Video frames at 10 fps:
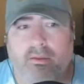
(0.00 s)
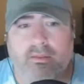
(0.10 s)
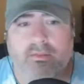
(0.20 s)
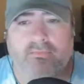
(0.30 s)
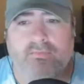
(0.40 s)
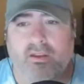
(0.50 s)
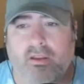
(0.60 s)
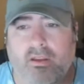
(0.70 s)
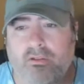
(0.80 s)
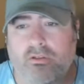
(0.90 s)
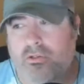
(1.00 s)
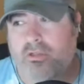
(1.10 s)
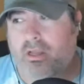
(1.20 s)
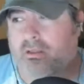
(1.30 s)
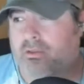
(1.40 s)
get some videos
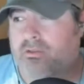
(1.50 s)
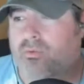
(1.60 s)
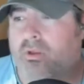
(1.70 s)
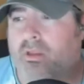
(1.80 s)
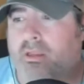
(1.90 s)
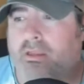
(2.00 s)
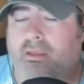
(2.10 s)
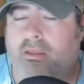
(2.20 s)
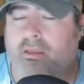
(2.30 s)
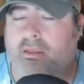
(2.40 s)
pushed out this week.